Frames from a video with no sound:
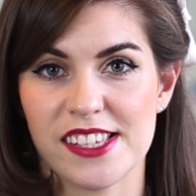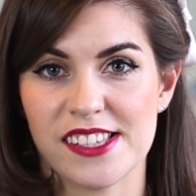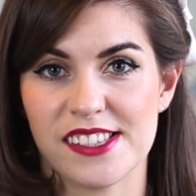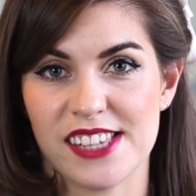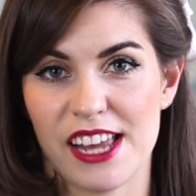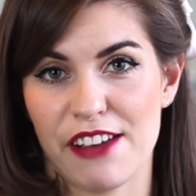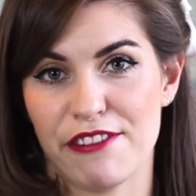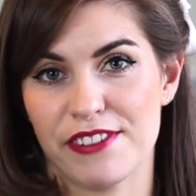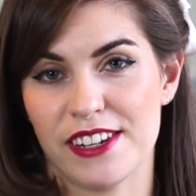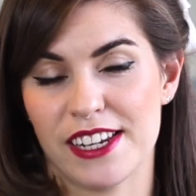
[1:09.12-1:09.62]
is
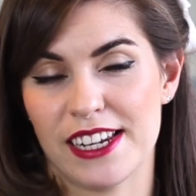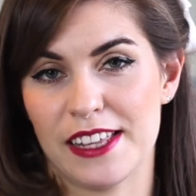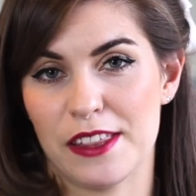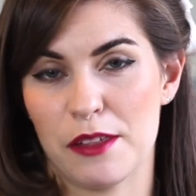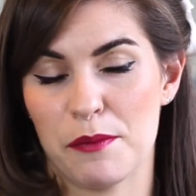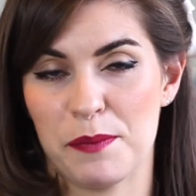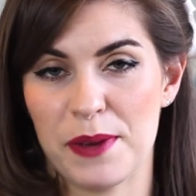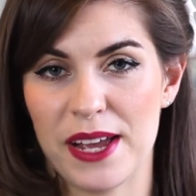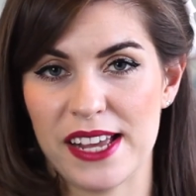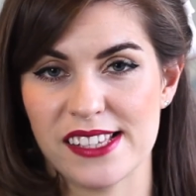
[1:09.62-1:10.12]
definitely
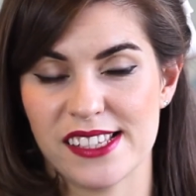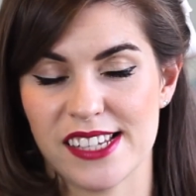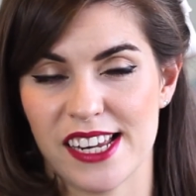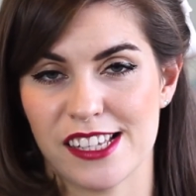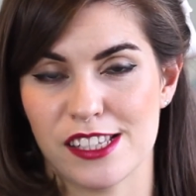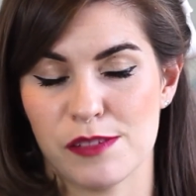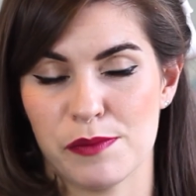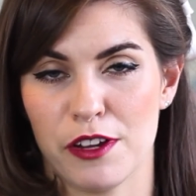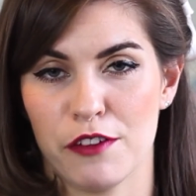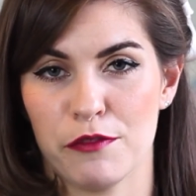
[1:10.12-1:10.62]
the best
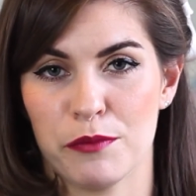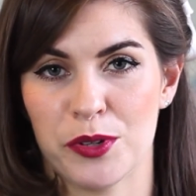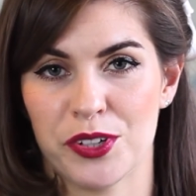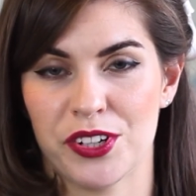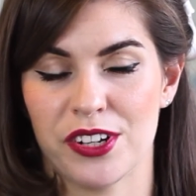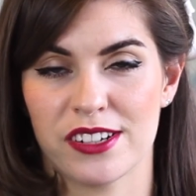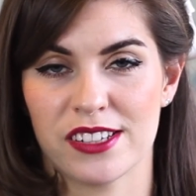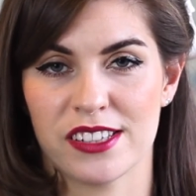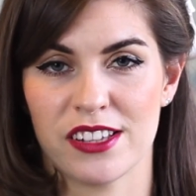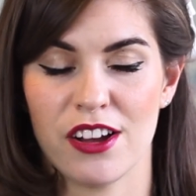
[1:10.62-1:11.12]
SPF
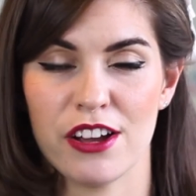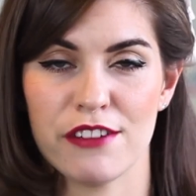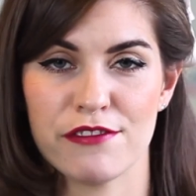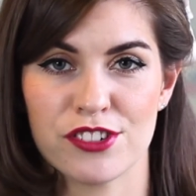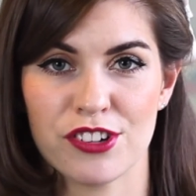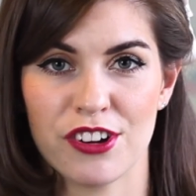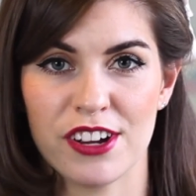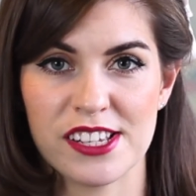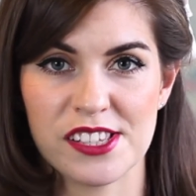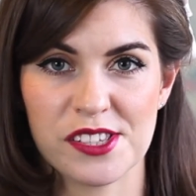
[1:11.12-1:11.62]
product that I've
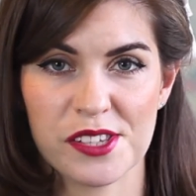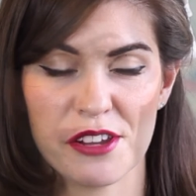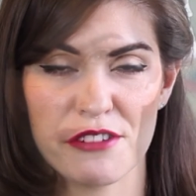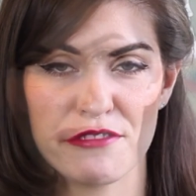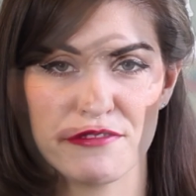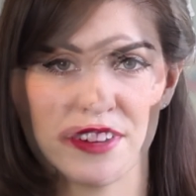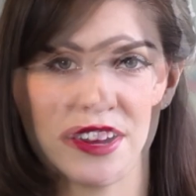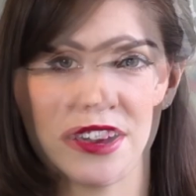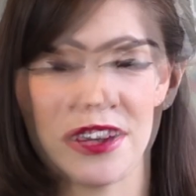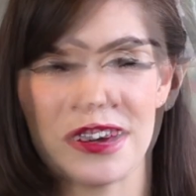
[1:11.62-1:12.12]
tried so
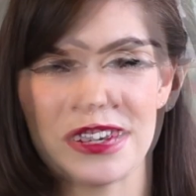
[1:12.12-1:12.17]
far.